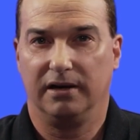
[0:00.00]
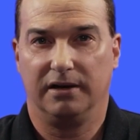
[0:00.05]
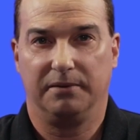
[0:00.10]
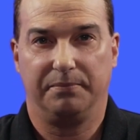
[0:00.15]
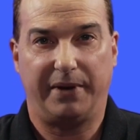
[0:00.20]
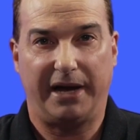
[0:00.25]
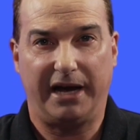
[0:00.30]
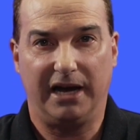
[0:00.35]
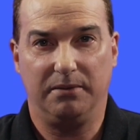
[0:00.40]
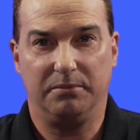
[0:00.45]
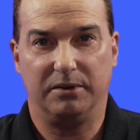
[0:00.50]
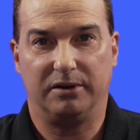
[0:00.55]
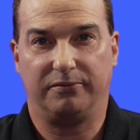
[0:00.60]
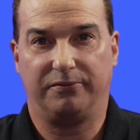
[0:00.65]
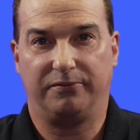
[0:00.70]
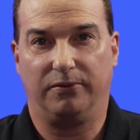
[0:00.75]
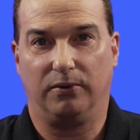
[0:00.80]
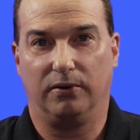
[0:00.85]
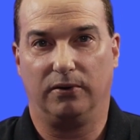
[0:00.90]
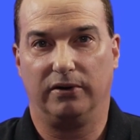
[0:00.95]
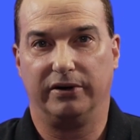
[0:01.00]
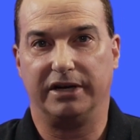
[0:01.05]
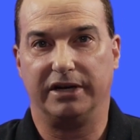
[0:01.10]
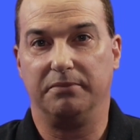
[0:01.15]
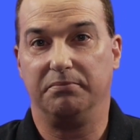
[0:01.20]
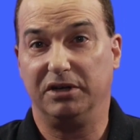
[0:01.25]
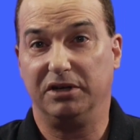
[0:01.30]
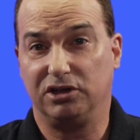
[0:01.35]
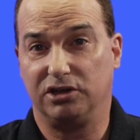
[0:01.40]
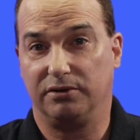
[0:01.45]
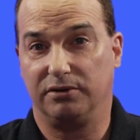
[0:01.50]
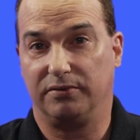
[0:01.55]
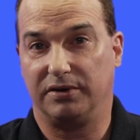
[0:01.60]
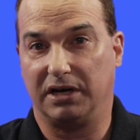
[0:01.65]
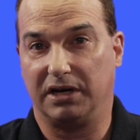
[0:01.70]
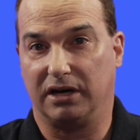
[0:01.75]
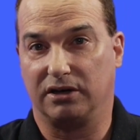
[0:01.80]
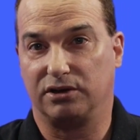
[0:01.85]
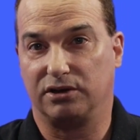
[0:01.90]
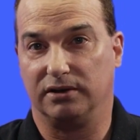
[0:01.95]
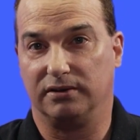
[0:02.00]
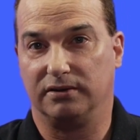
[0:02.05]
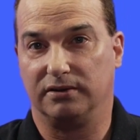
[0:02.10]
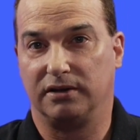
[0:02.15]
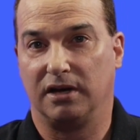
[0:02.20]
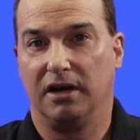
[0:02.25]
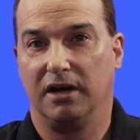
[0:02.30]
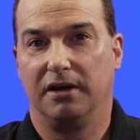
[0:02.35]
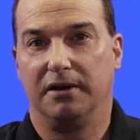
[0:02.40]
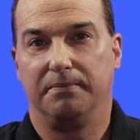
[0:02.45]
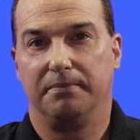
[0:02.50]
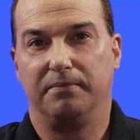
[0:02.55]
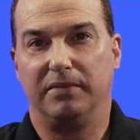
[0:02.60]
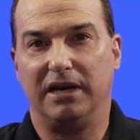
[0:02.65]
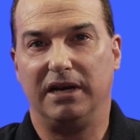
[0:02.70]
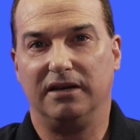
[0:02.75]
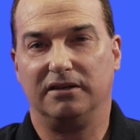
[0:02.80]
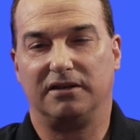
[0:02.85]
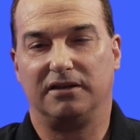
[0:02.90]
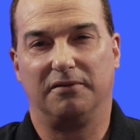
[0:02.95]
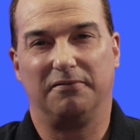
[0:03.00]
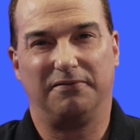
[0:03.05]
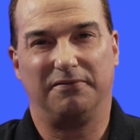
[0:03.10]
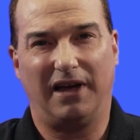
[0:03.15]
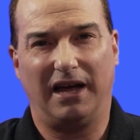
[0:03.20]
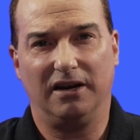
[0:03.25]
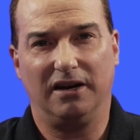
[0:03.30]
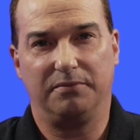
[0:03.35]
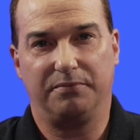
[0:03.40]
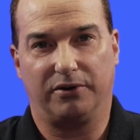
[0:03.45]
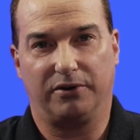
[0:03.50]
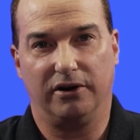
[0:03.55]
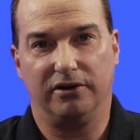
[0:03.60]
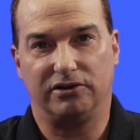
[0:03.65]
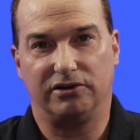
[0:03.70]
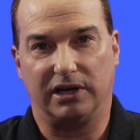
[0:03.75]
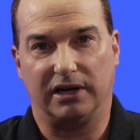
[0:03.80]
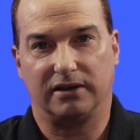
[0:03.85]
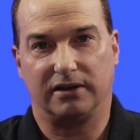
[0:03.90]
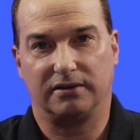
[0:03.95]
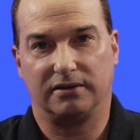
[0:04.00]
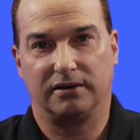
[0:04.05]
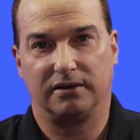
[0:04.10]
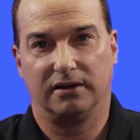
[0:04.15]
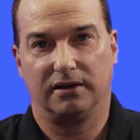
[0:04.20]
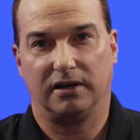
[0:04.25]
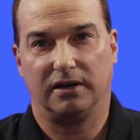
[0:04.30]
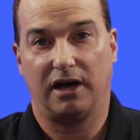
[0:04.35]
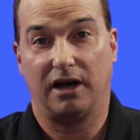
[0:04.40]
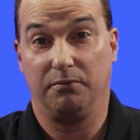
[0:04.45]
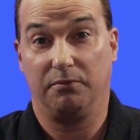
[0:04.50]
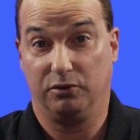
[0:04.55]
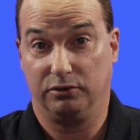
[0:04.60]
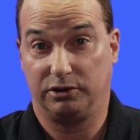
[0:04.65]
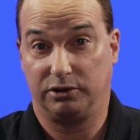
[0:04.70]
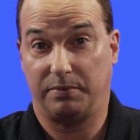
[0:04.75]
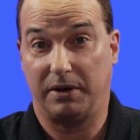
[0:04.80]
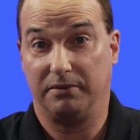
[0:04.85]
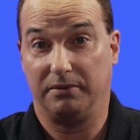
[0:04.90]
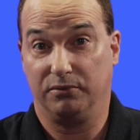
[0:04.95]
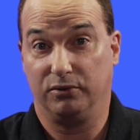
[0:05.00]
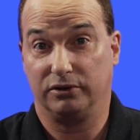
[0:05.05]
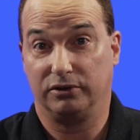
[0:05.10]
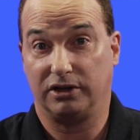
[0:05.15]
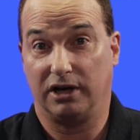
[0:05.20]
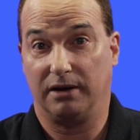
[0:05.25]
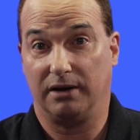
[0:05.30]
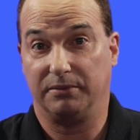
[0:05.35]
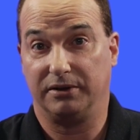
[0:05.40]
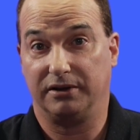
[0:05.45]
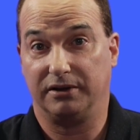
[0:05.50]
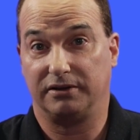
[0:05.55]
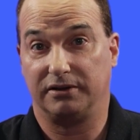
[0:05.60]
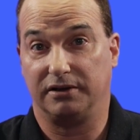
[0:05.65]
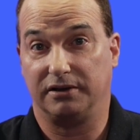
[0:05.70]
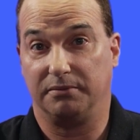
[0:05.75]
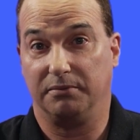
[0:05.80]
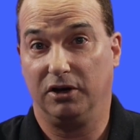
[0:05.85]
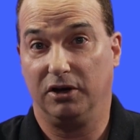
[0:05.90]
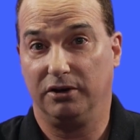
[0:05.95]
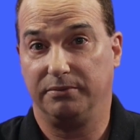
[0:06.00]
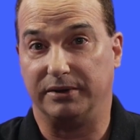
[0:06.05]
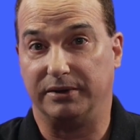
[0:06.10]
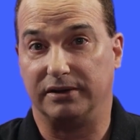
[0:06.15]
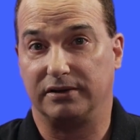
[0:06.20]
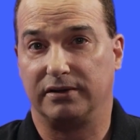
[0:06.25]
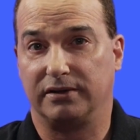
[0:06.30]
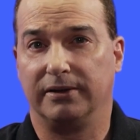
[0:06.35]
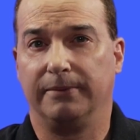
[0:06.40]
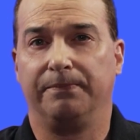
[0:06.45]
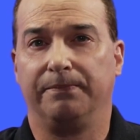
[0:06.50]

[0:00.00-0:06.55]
Payment for emission reductions means that valid projects, and we'll spend more time on this in a moment,